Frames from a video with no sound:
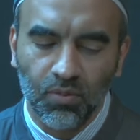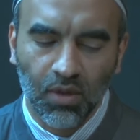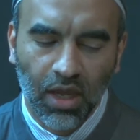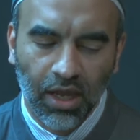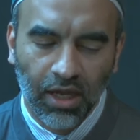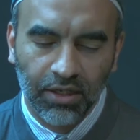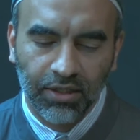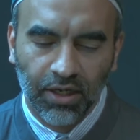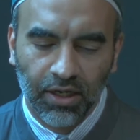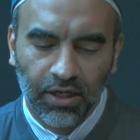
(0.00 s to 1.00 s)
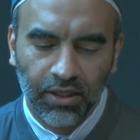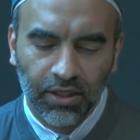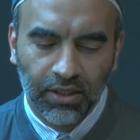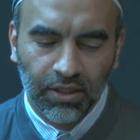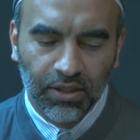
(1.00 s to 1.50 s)
And uh,
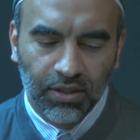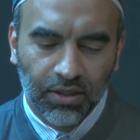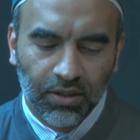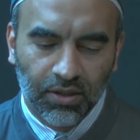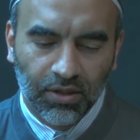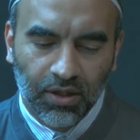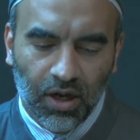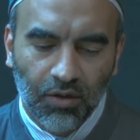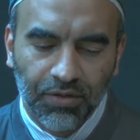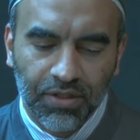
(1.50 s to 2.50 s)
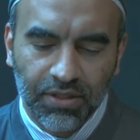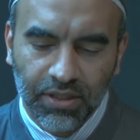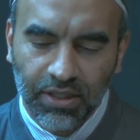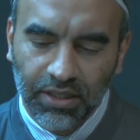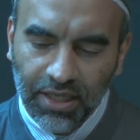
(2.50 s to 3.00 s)

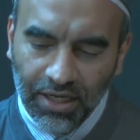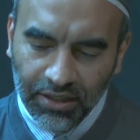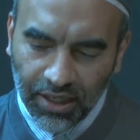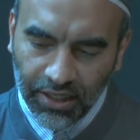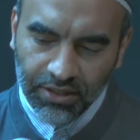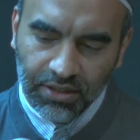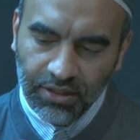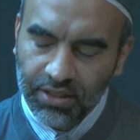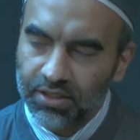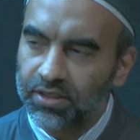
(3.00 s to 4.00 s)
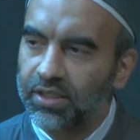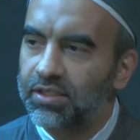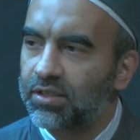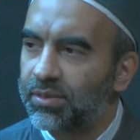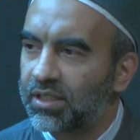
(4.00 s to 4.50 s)
obviously that that night is
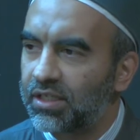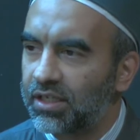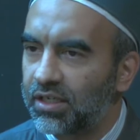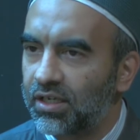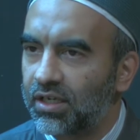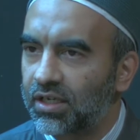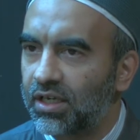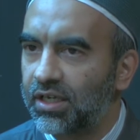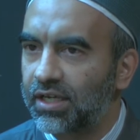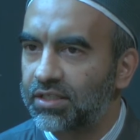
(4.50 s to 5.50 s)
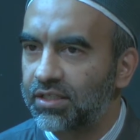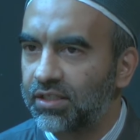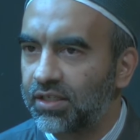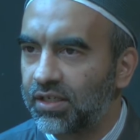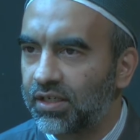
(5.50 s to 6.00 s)
intimately
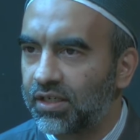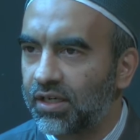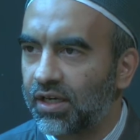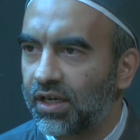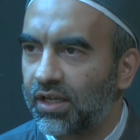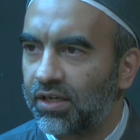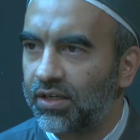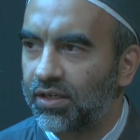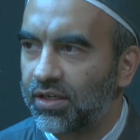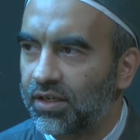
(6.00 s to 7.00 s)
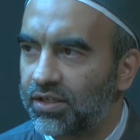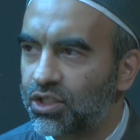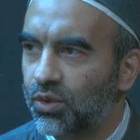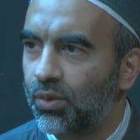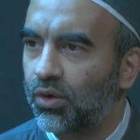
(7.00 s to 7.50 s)
connected and
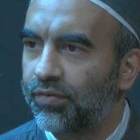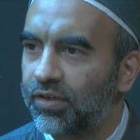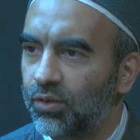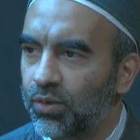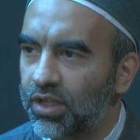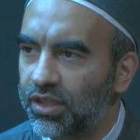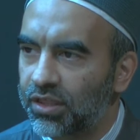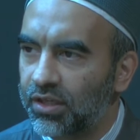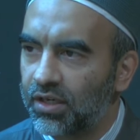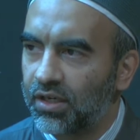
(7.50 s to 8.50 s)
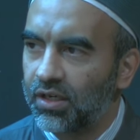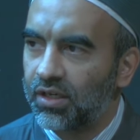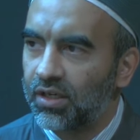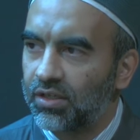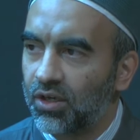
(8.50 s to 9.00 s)
interwoven with
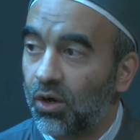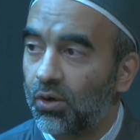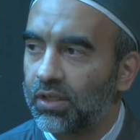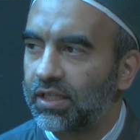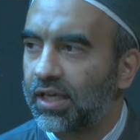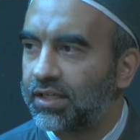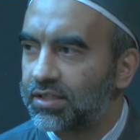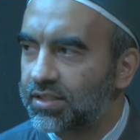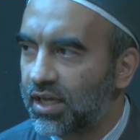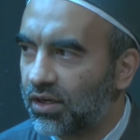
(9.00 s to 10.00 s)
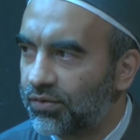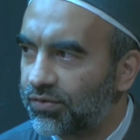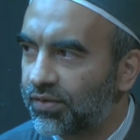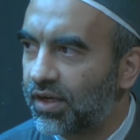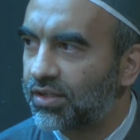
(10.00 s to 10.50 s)
the Holy Land
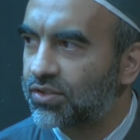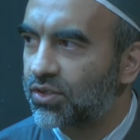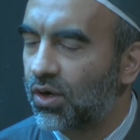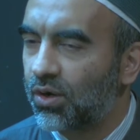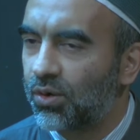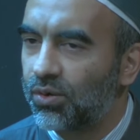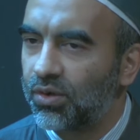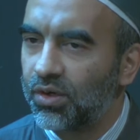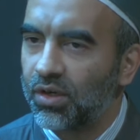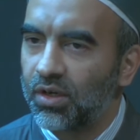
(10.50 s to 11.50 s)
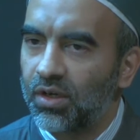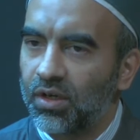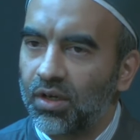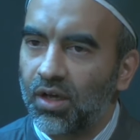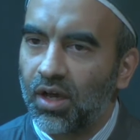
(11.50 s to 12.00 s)
itself. And so
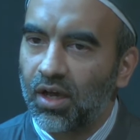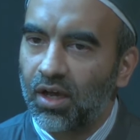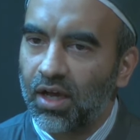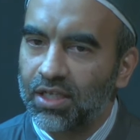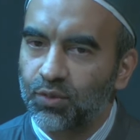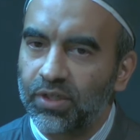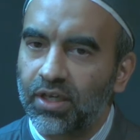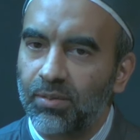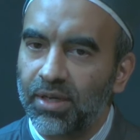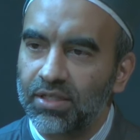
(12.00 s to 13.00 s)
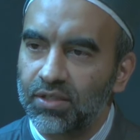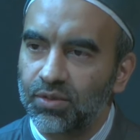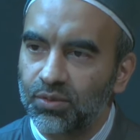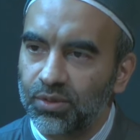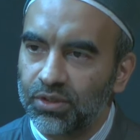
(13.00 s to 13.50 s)
uh, as we
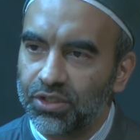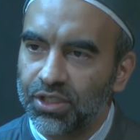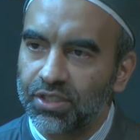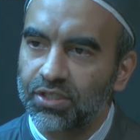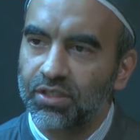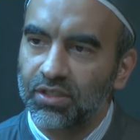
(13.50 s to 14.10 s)
commence, we'll just